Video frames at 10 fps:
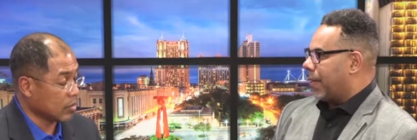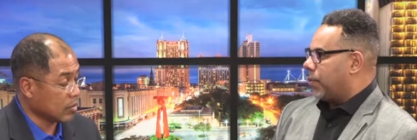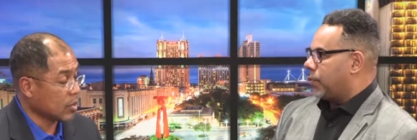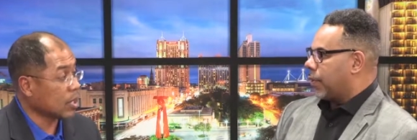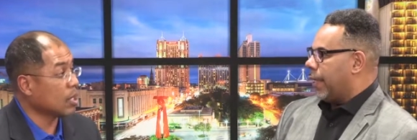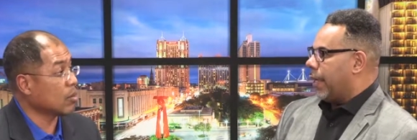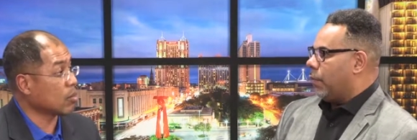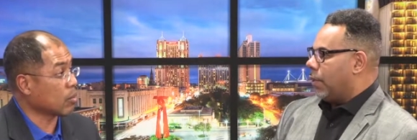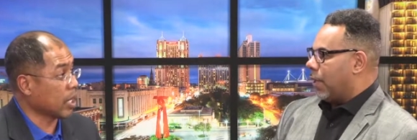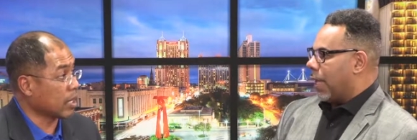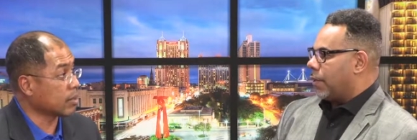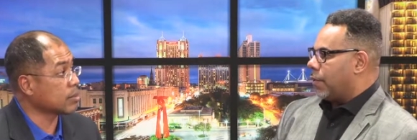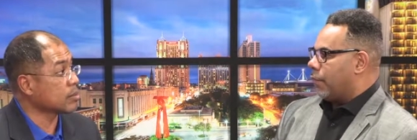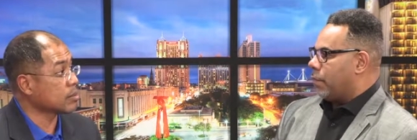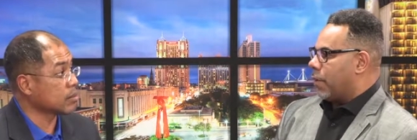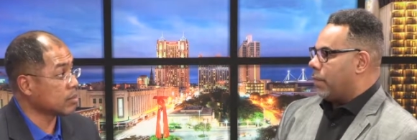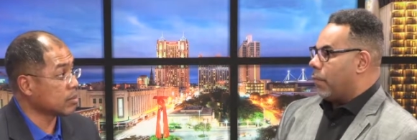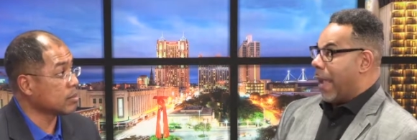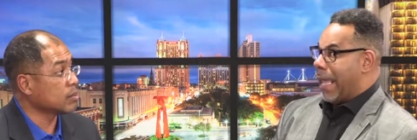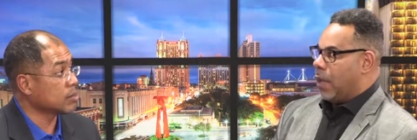Speaker 1: like you said, with right. a lot of different
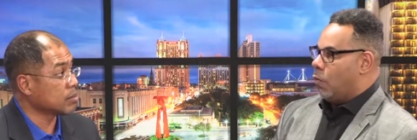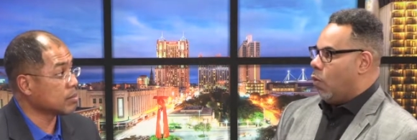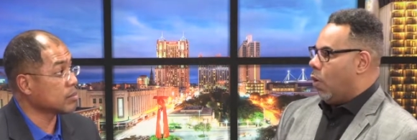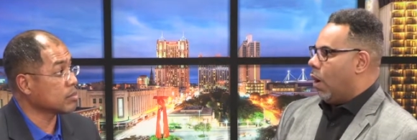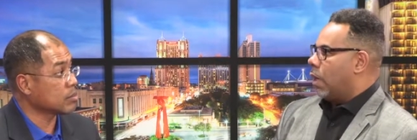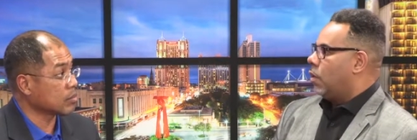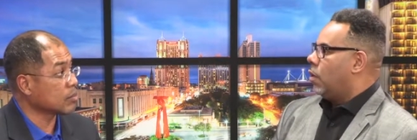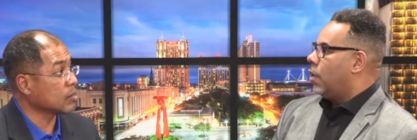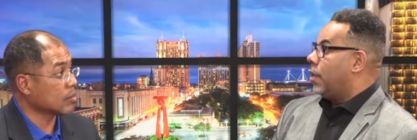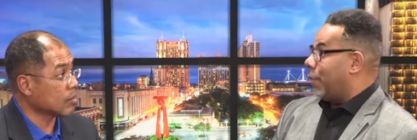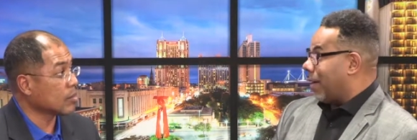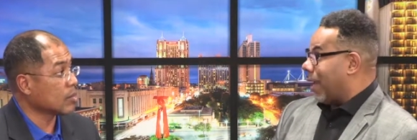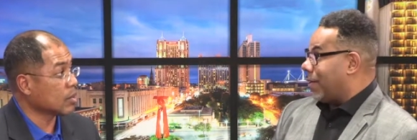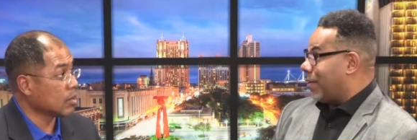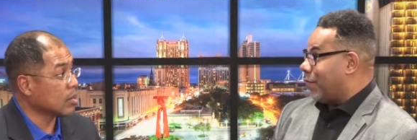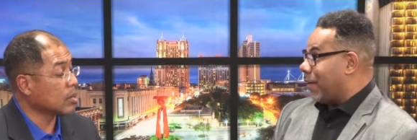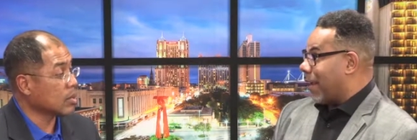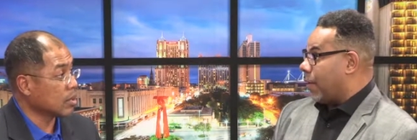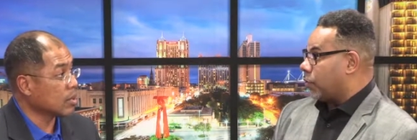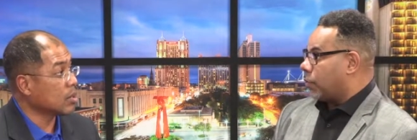people. Alan Warrick there were a lot of different
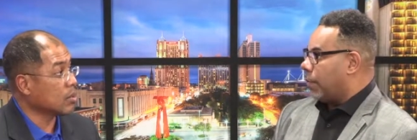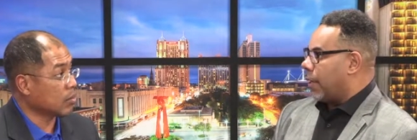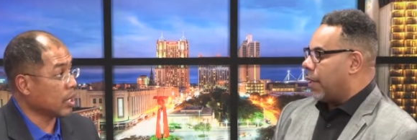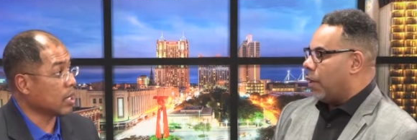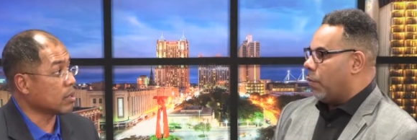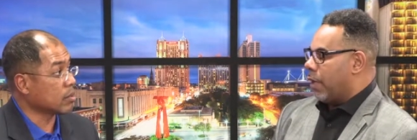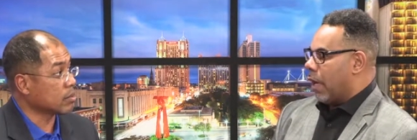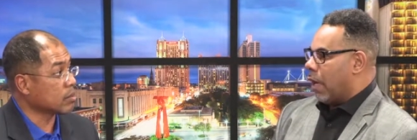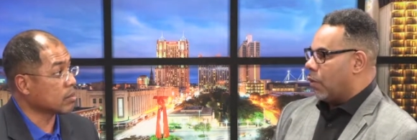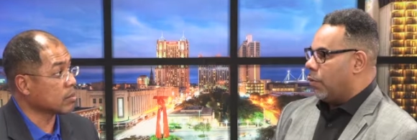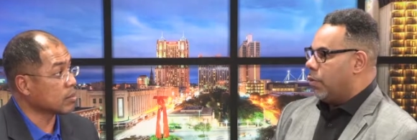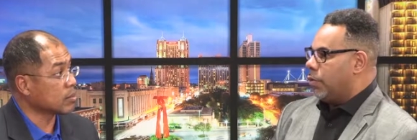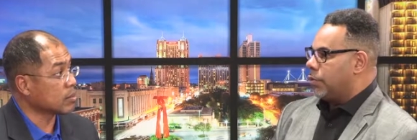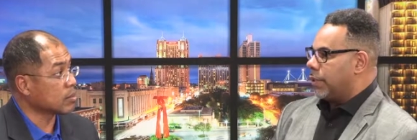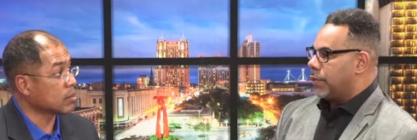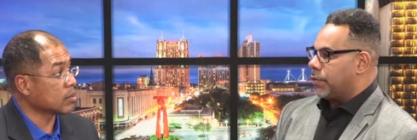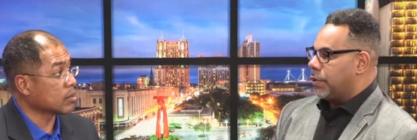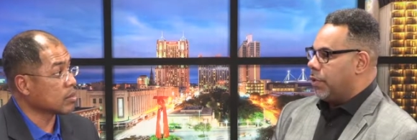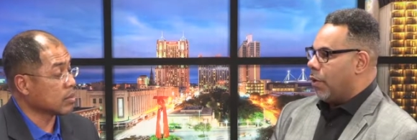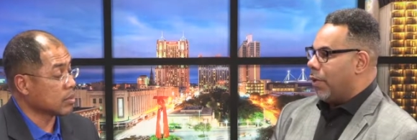councilmen. Right. Here we are. Cruz is,
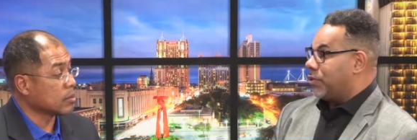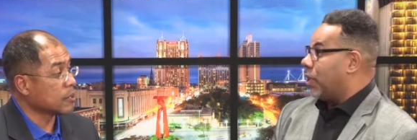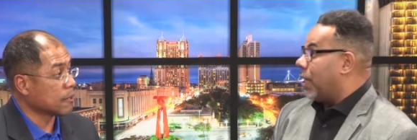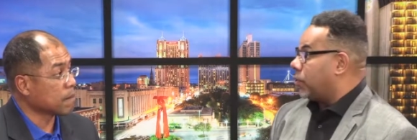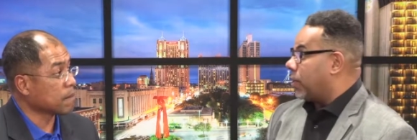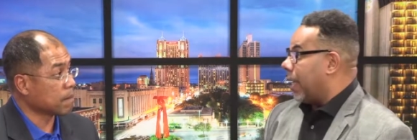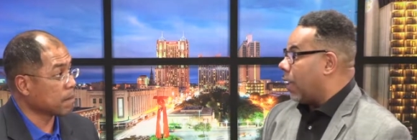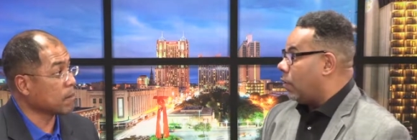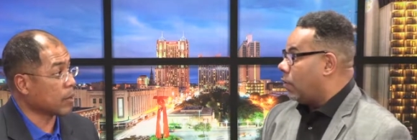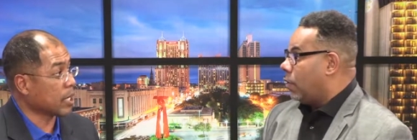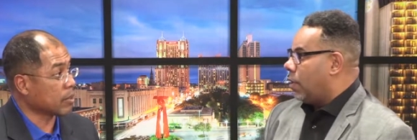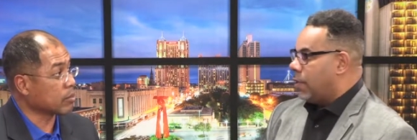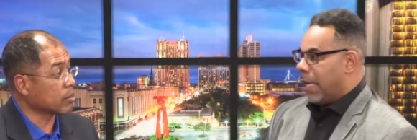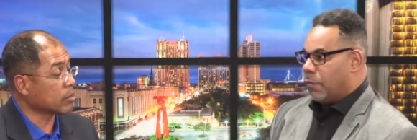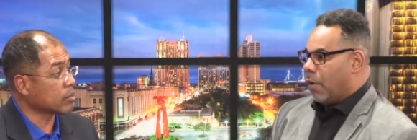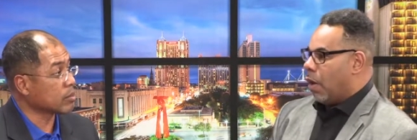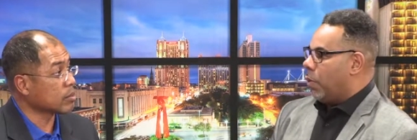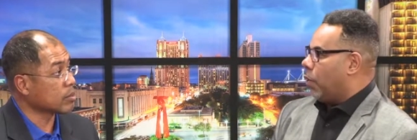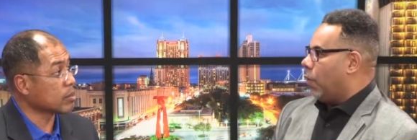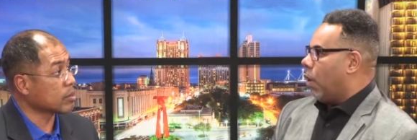you know, a judge now. Right. Nothing wrong
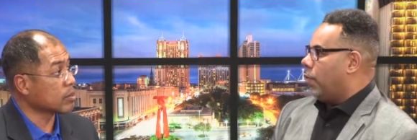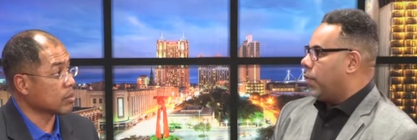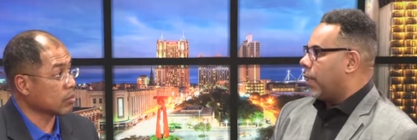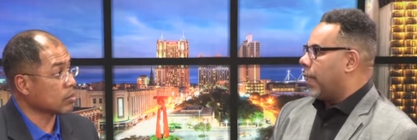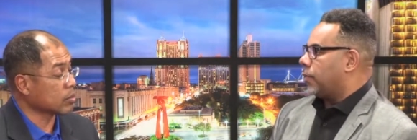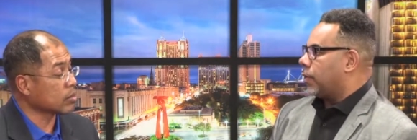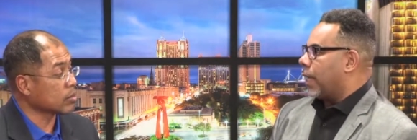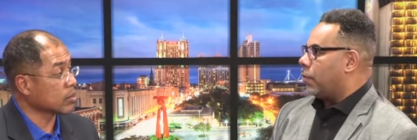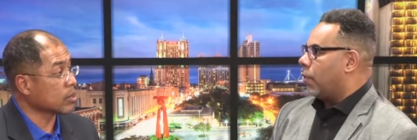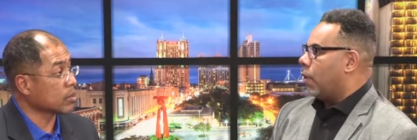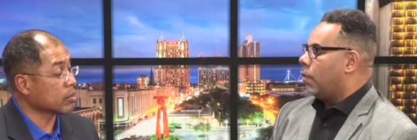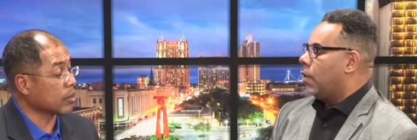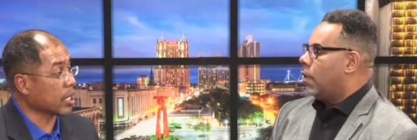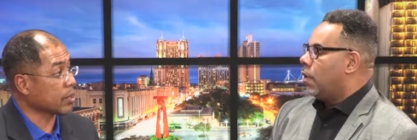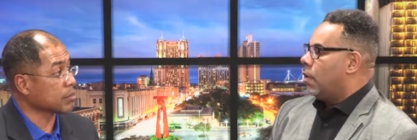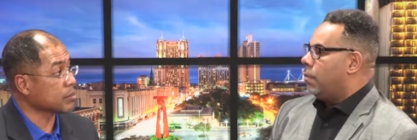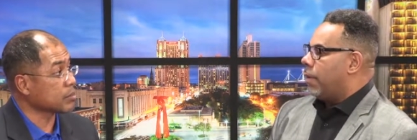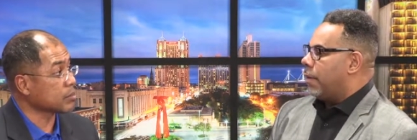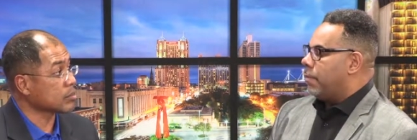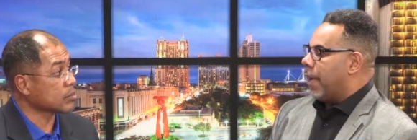with growth. You can't stop growth. Right.
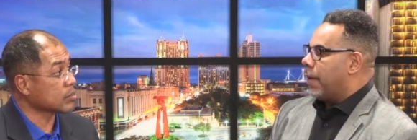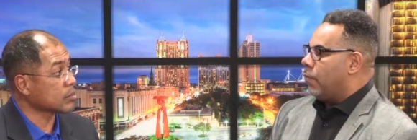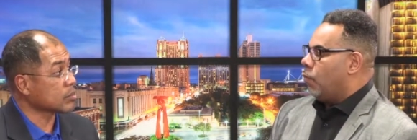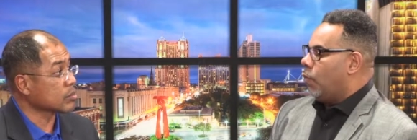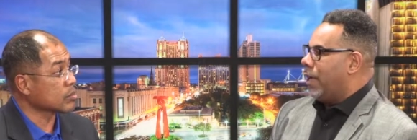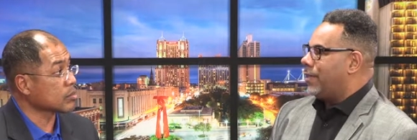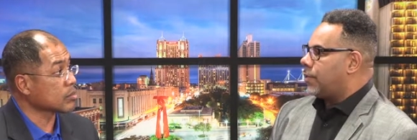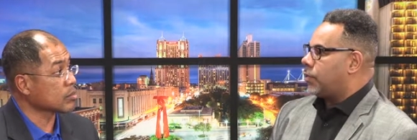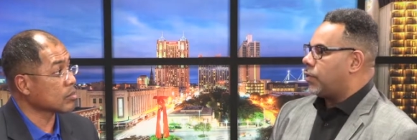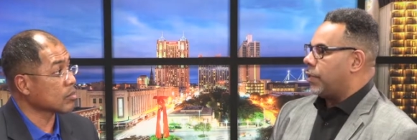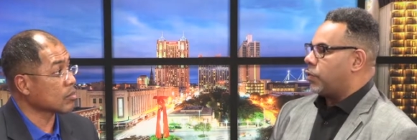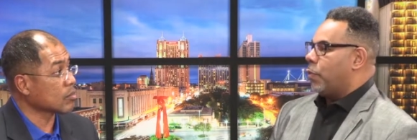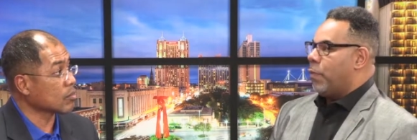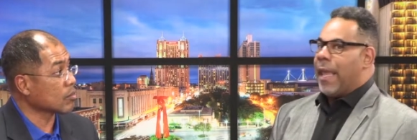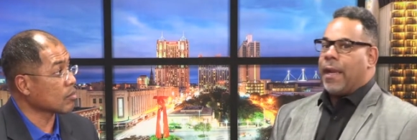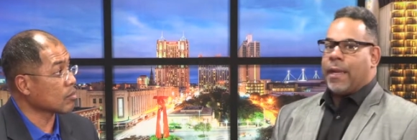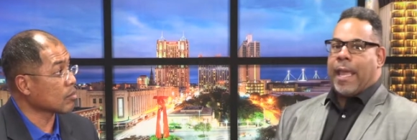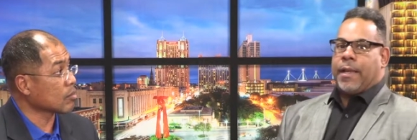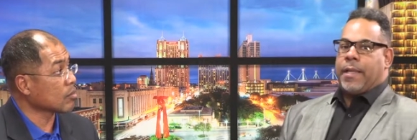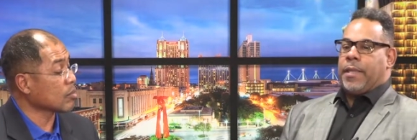But man, what is this district? We got a
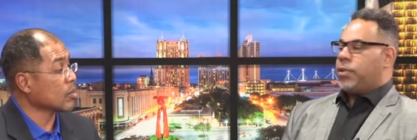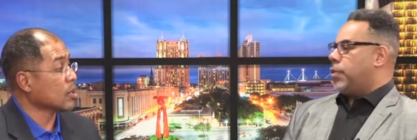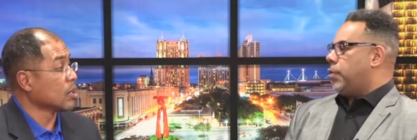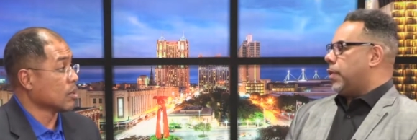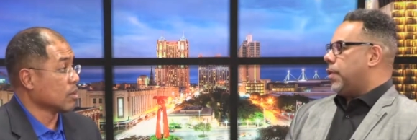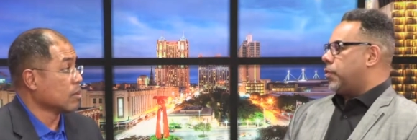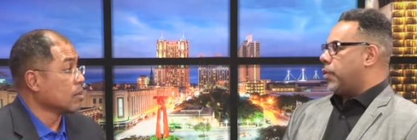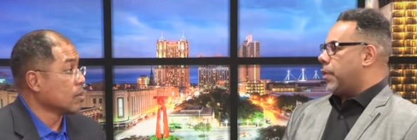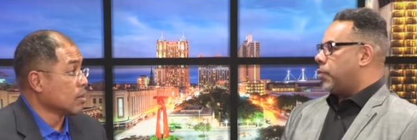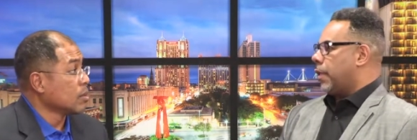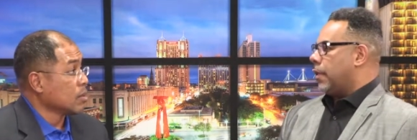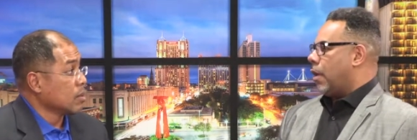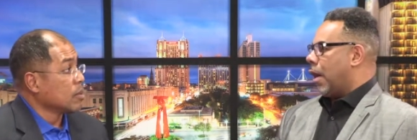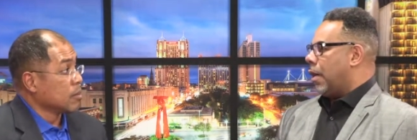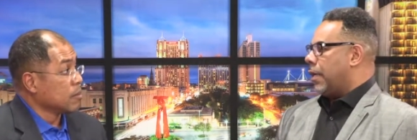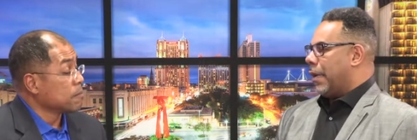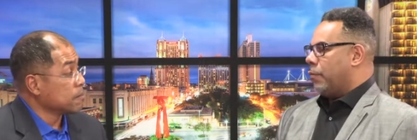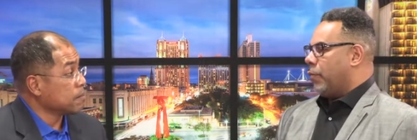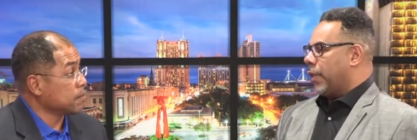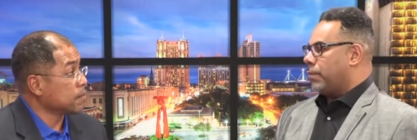lot of issues in this district, Art,
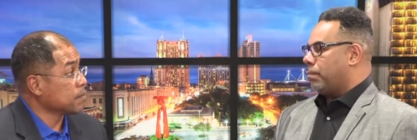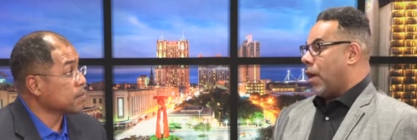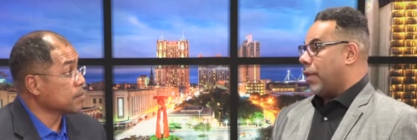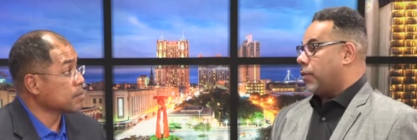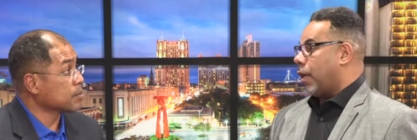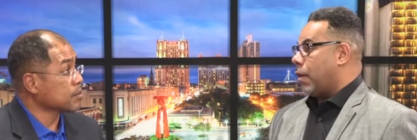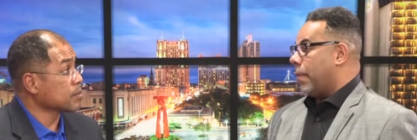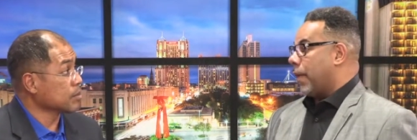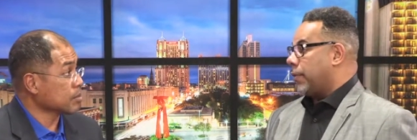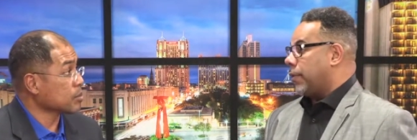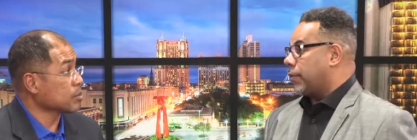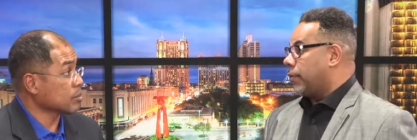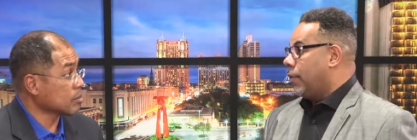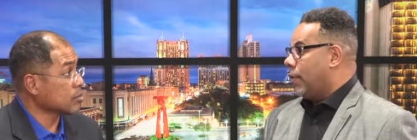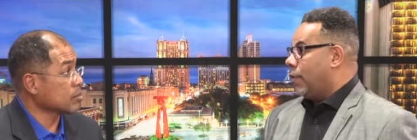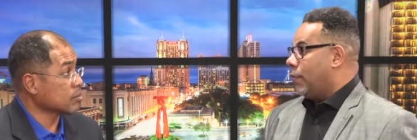and we could probably talk about this